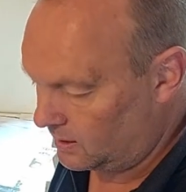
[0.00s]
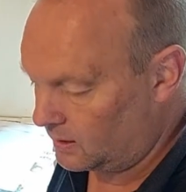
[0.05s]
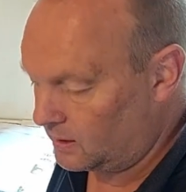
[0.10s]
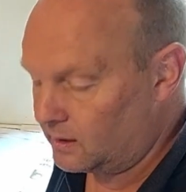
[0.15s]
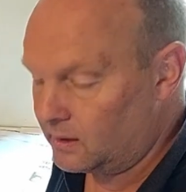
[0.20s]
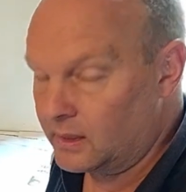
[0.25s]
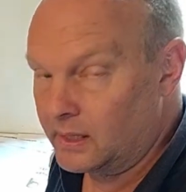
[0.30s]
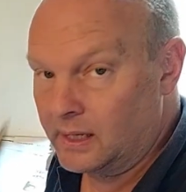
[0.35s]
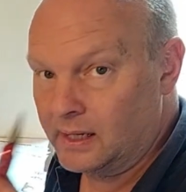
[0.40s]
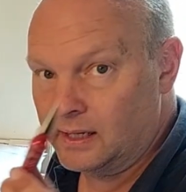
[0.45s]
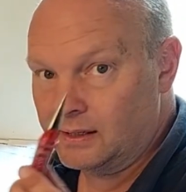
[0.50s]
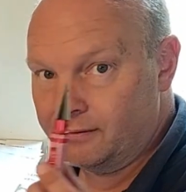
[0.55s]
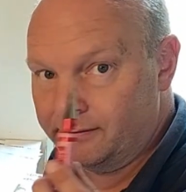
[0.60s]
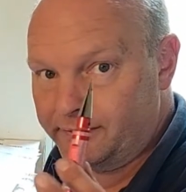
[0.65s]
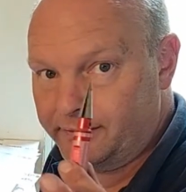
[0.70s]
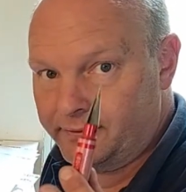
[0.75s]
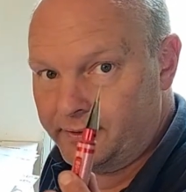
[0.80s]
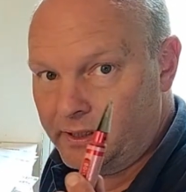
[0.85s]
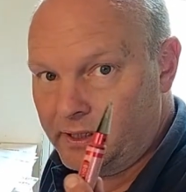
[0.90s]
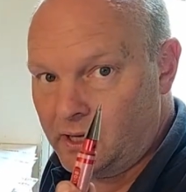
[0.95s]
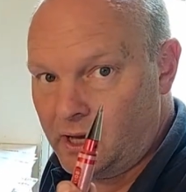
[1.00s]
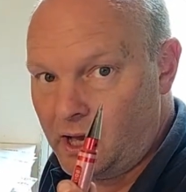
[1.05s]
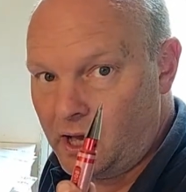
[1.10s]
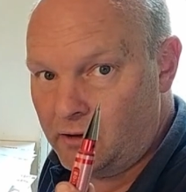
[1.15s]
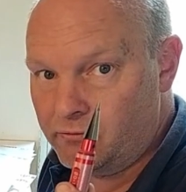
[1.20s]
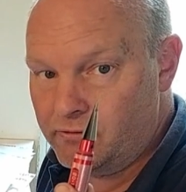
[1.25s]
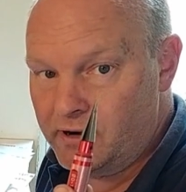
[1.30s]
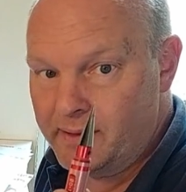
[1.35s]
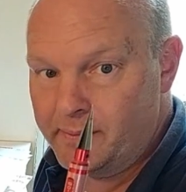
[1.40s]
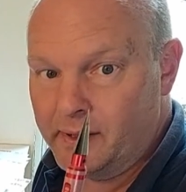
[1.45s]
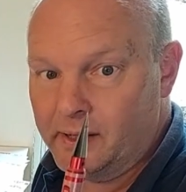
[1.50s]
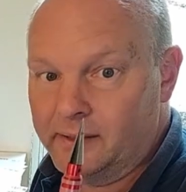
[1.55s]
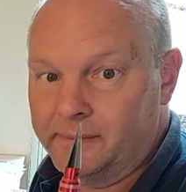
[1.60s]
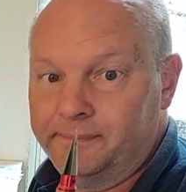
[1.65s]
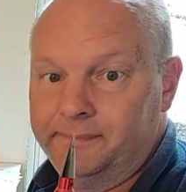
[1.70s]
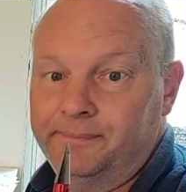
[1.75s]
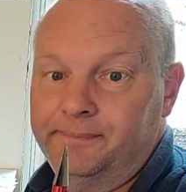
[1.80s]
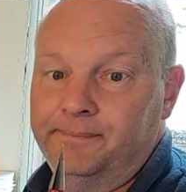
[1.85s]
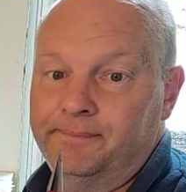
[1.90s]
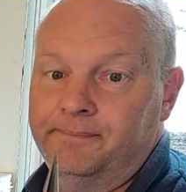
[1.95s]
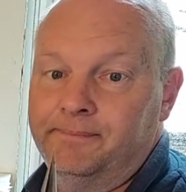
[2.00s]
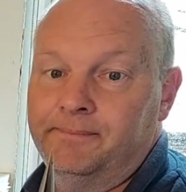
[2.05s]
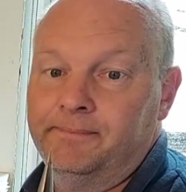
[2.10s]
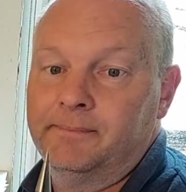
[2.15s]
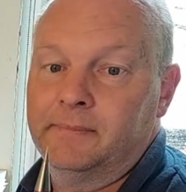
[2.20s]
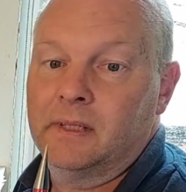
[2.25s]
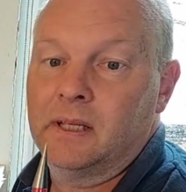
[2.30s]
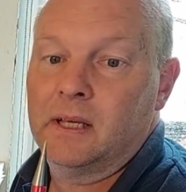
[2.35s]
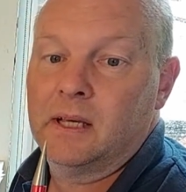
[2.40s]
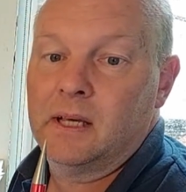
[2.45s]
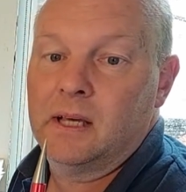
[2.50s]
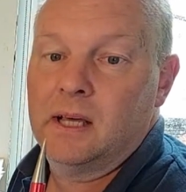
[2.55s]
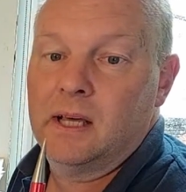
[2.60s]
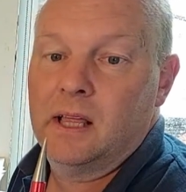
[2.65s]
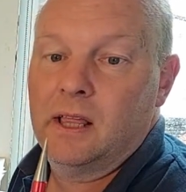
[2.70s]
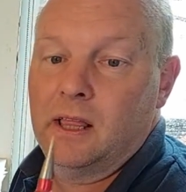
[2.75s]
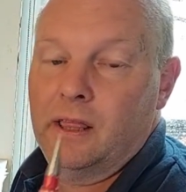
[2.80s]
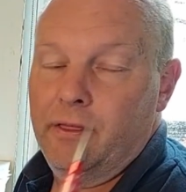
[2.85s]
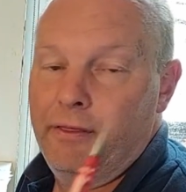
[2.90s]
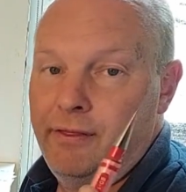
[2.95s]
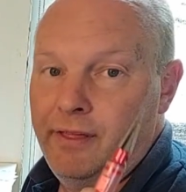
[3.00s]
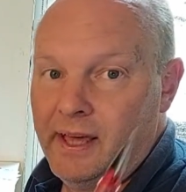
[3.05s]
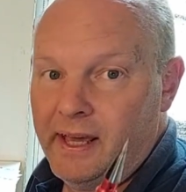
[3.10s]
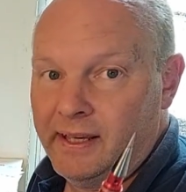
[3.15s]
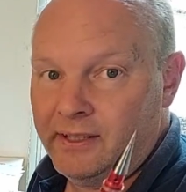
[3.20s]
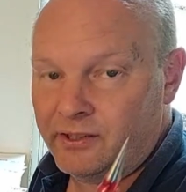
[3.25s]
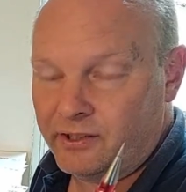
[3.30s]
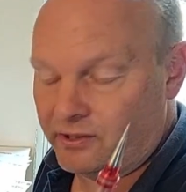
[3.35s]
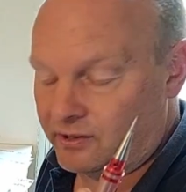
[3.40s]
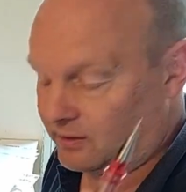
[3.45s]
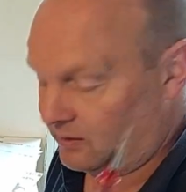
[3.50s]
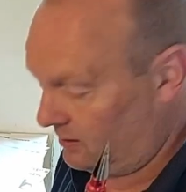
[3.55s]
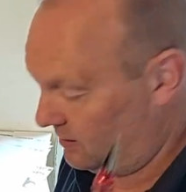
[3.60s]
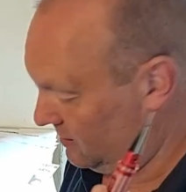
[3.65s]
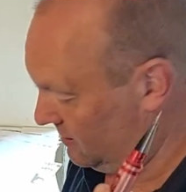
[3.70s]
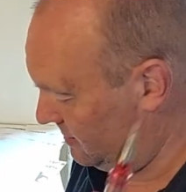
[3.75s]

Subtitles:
I have a reamer. This,